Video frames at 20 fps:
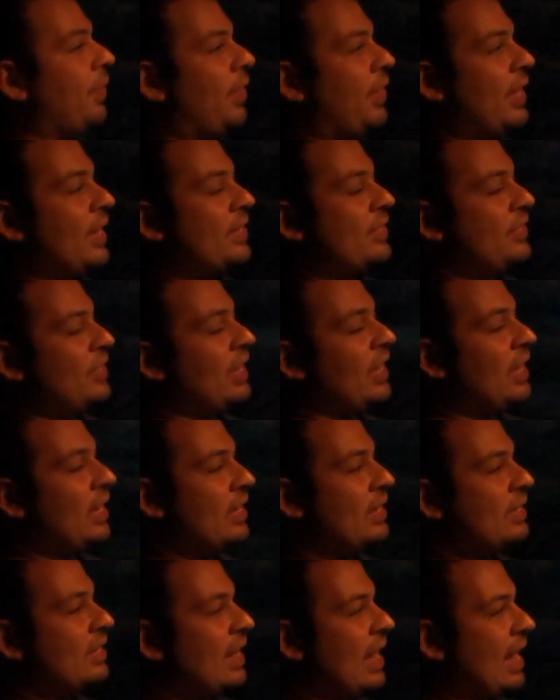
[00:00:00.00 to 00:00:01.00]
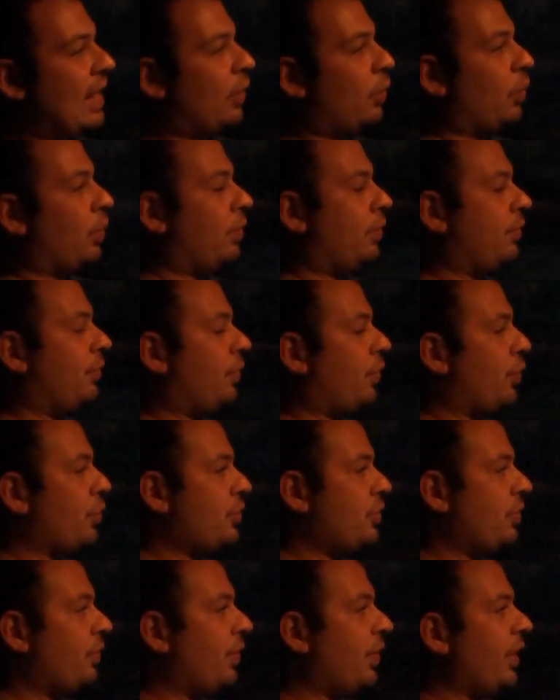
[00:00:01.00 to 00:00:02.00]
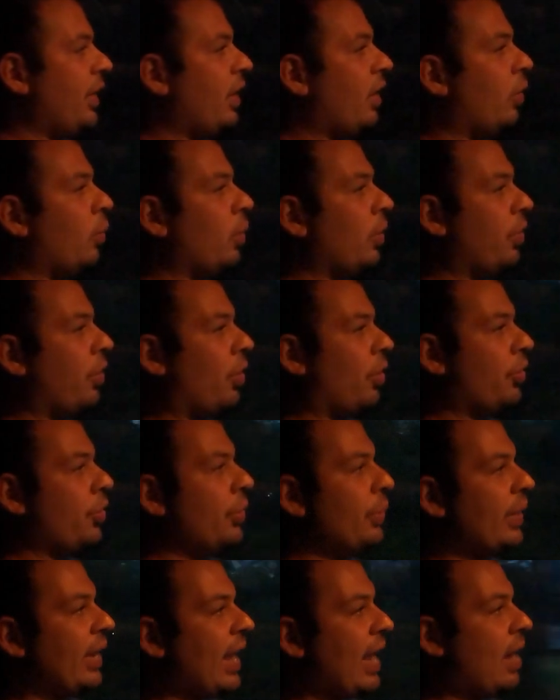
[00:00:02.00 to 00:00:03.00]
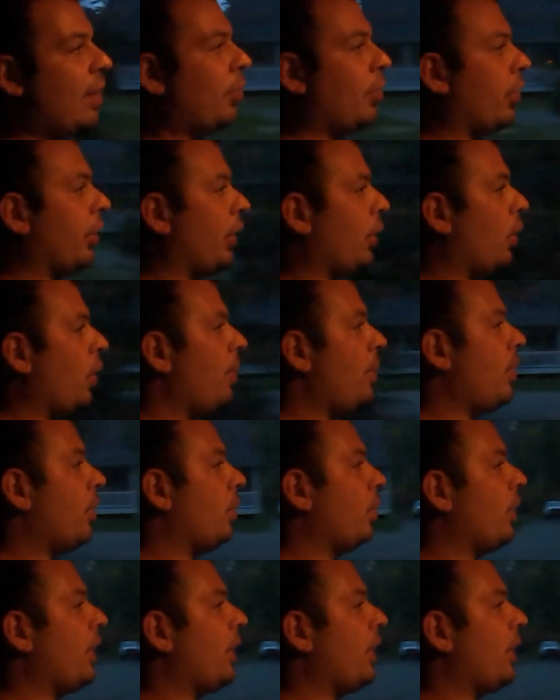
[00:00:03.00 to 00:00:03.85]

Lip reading: This is our first video with our new camera equipment.